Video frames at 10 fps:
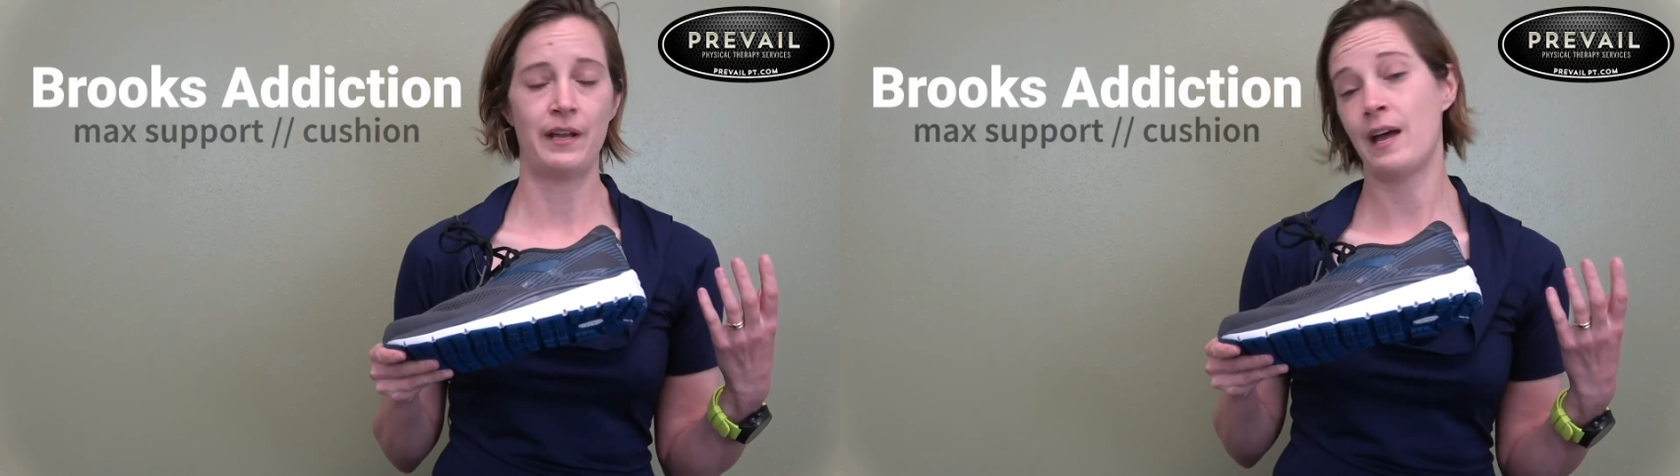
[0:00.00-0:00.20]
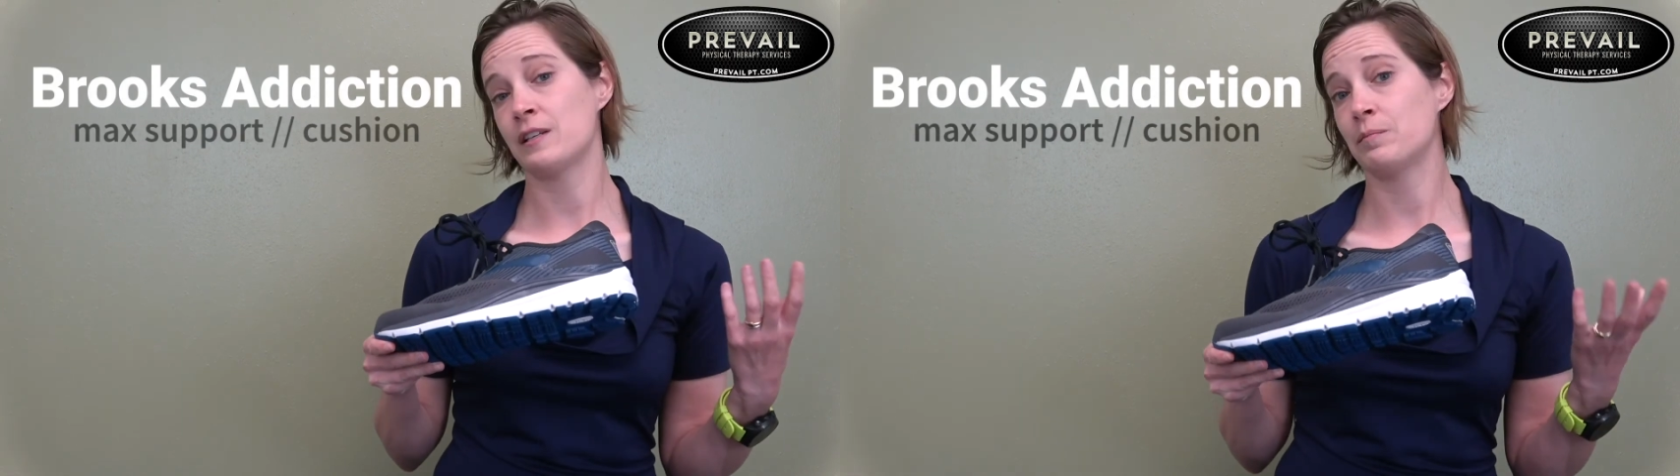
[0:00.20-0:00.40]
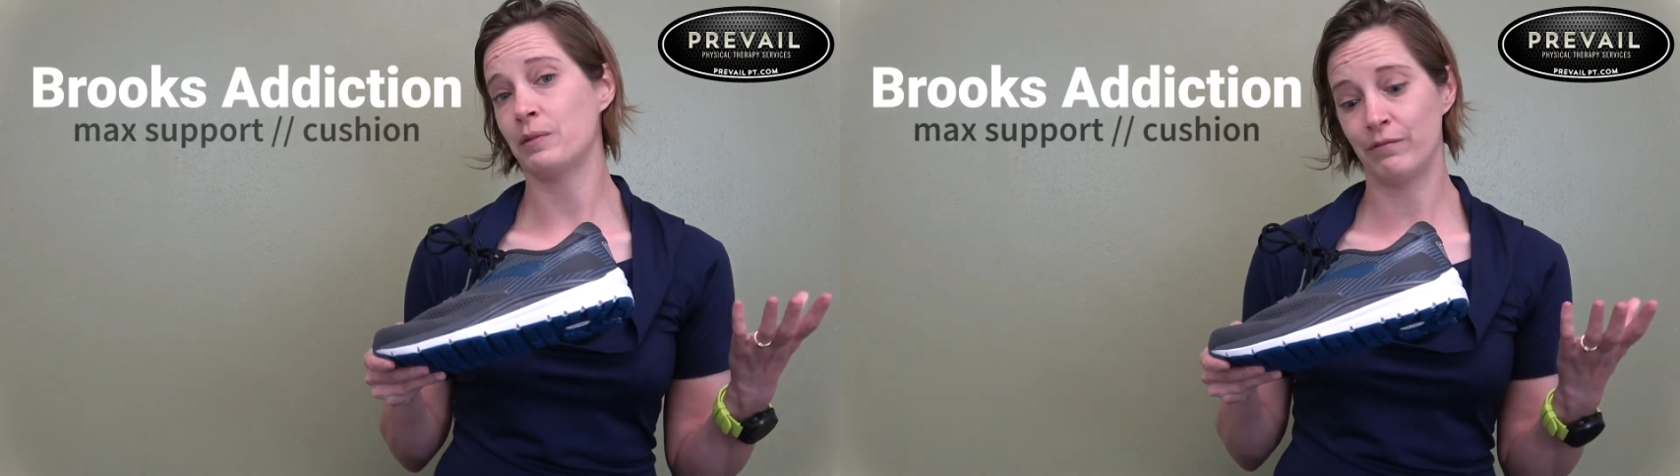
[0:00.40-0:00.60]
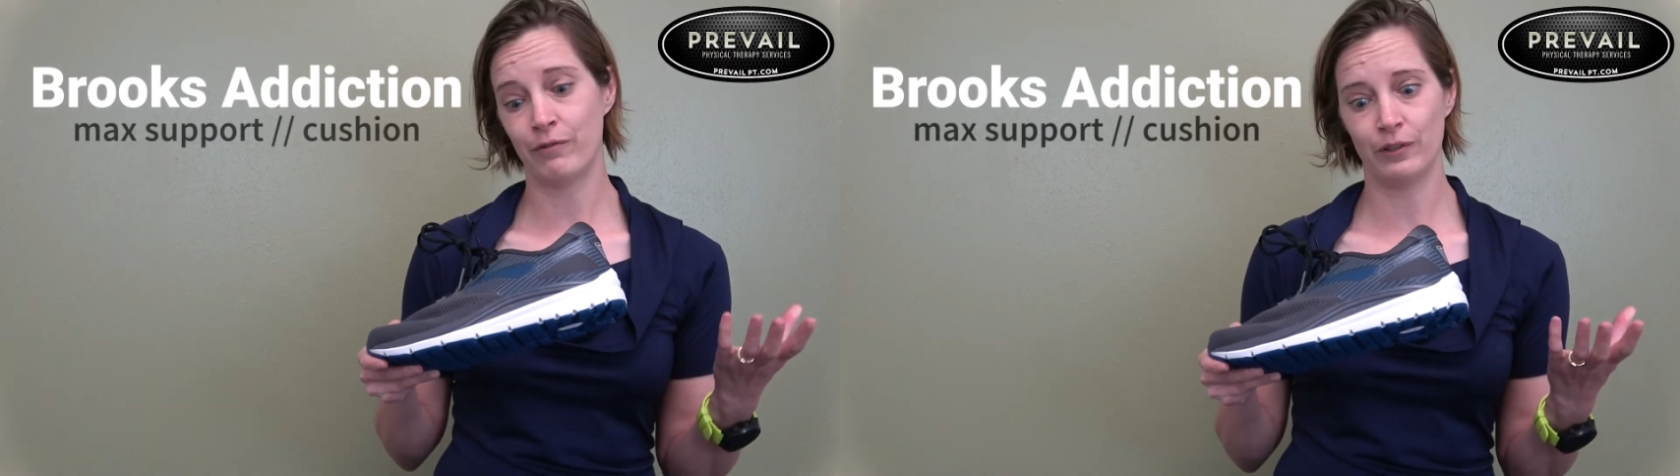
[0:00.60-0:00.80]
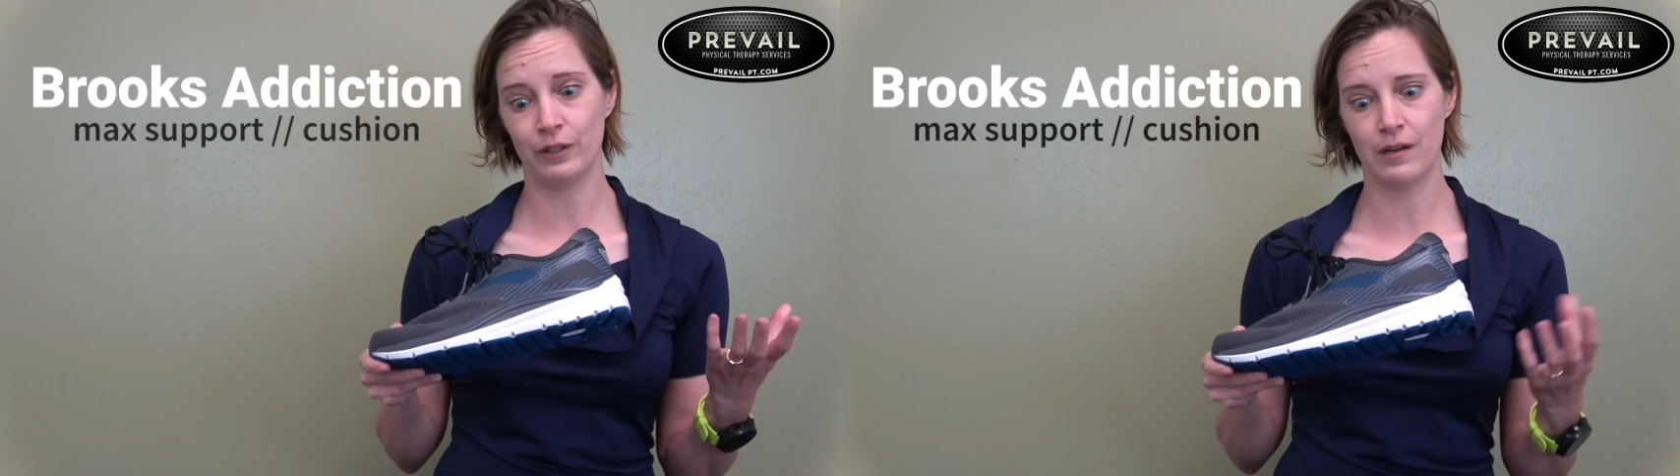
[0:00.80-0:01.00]
has been
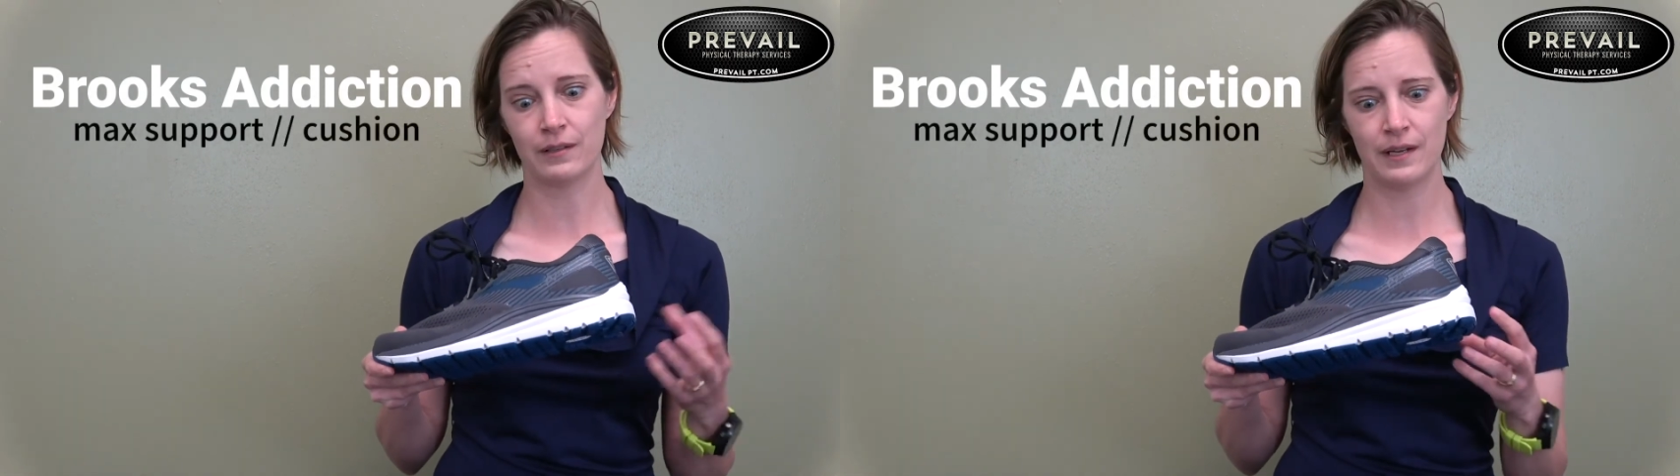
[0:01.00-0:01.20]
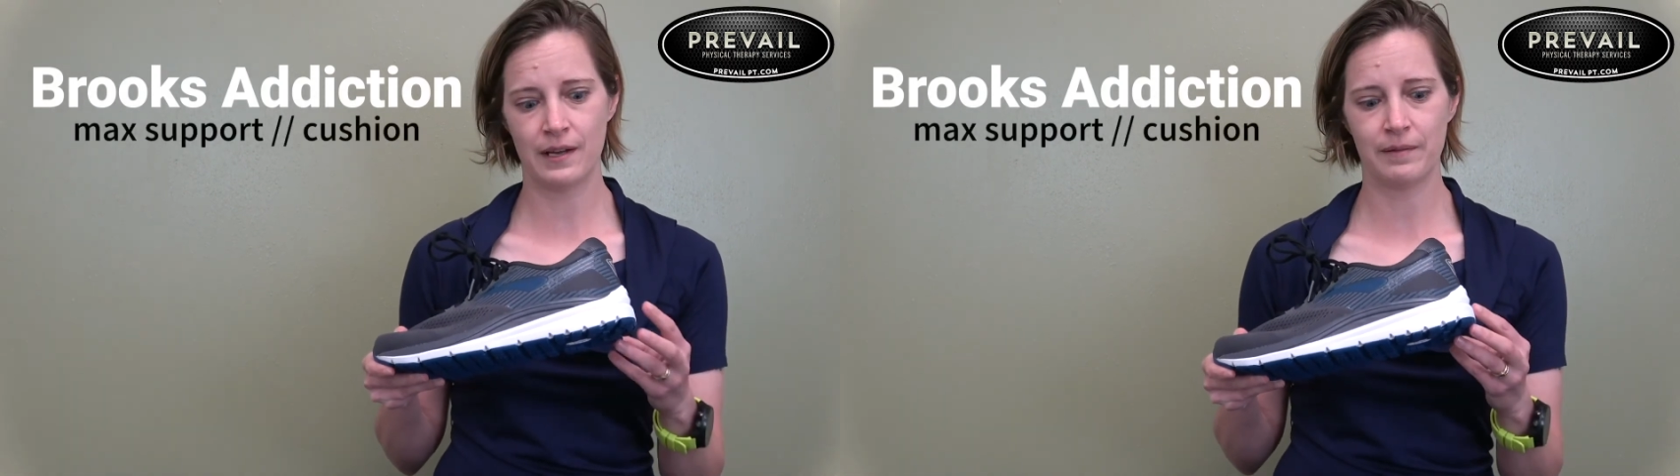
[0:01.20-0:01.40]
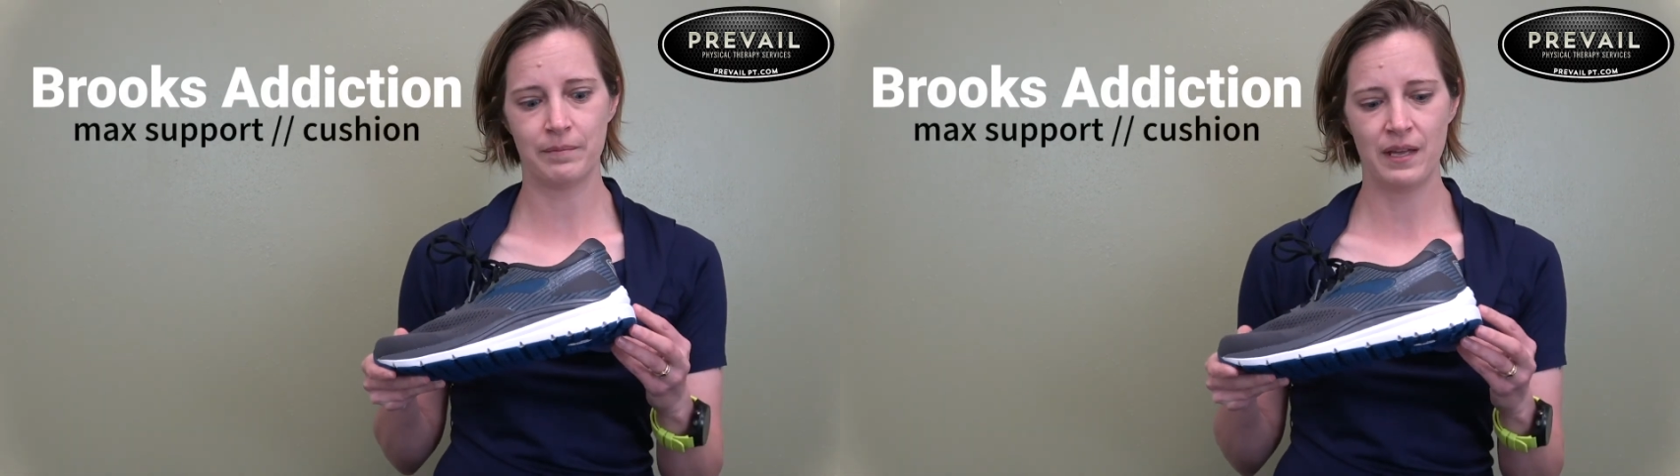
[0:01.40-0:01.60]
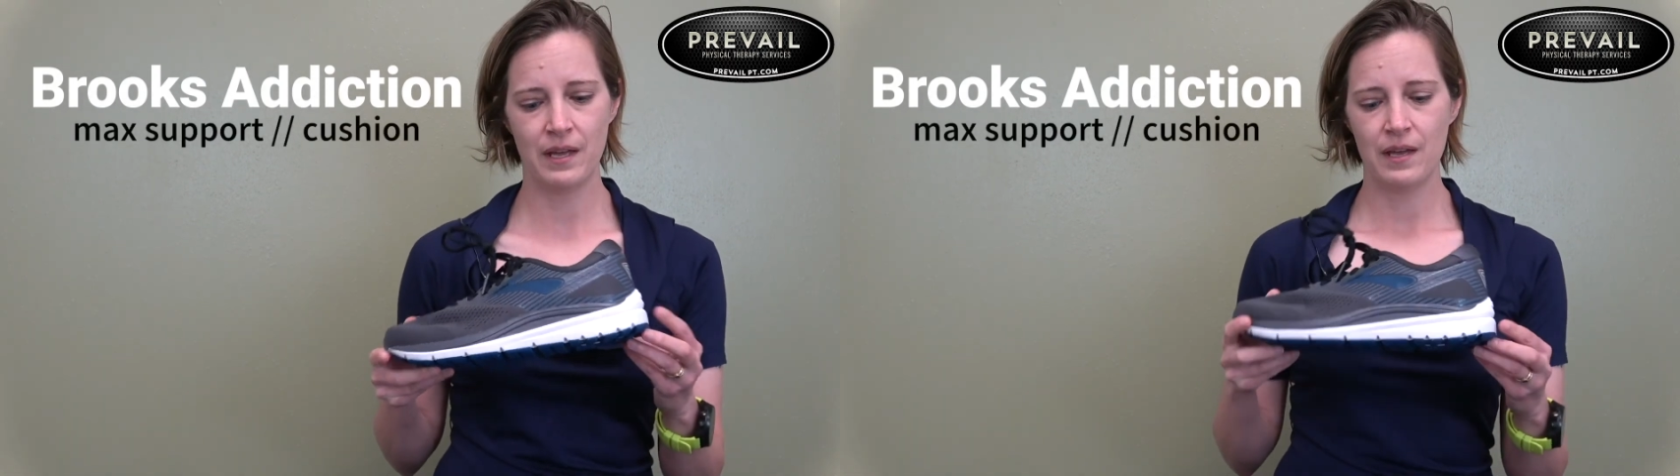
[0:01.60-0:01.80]
for a long time.